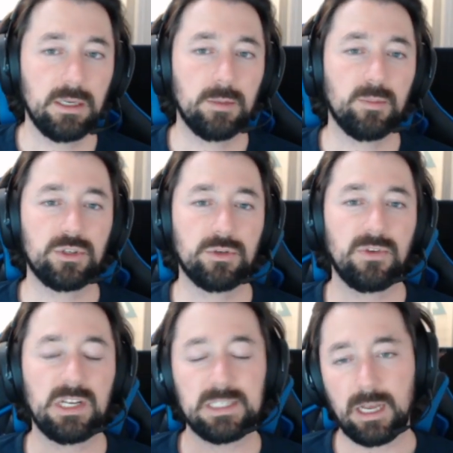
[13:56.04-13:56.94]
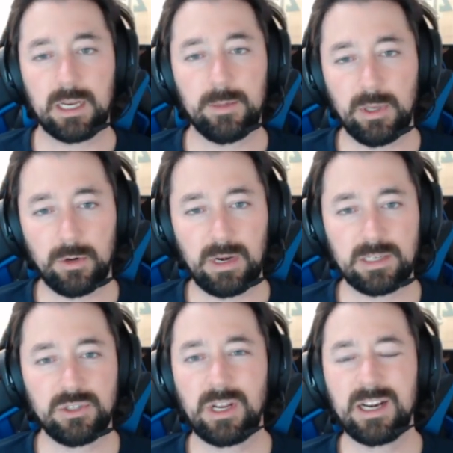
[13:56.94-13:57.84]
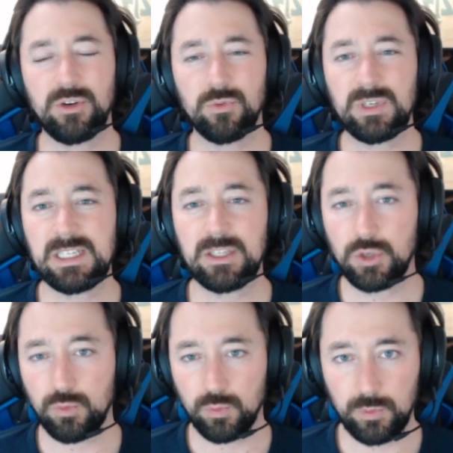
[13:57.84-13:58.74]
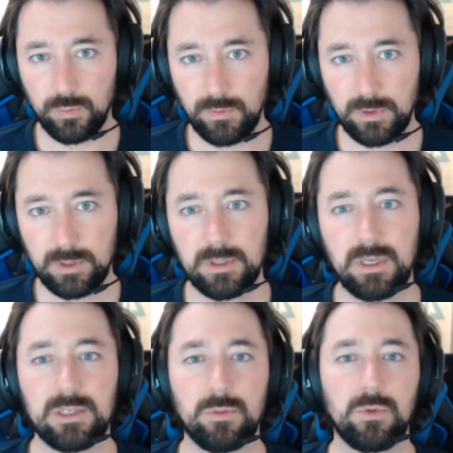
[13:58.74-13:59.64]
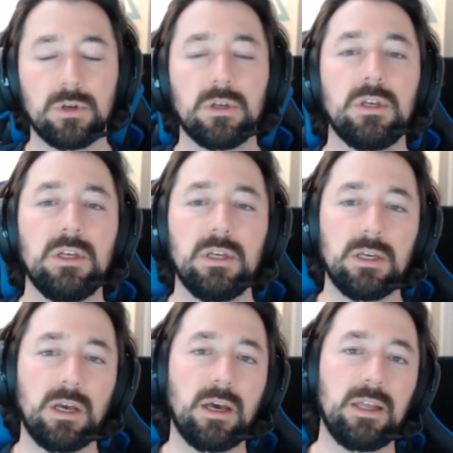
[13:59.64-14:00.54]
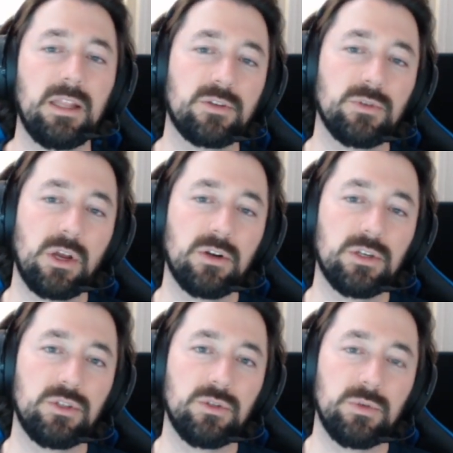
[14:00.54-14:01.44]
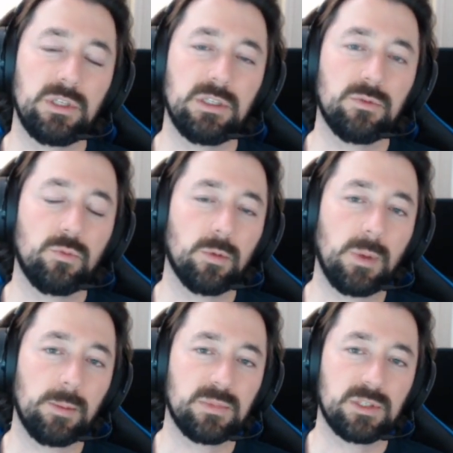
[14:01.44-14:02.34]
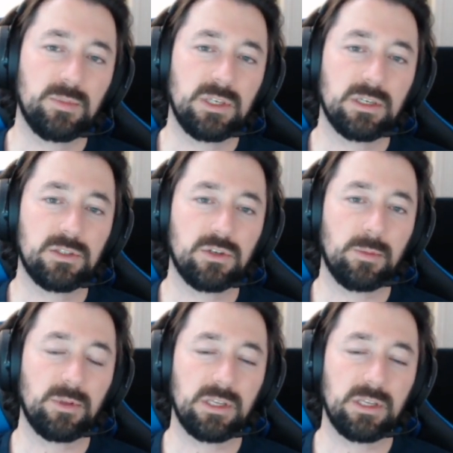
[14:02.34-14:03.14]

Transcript: but you're afraid it's not going to be automatic. So you're kind of greasing the groove, as it were. And that's really hard to do in warm-ups, because you're not playing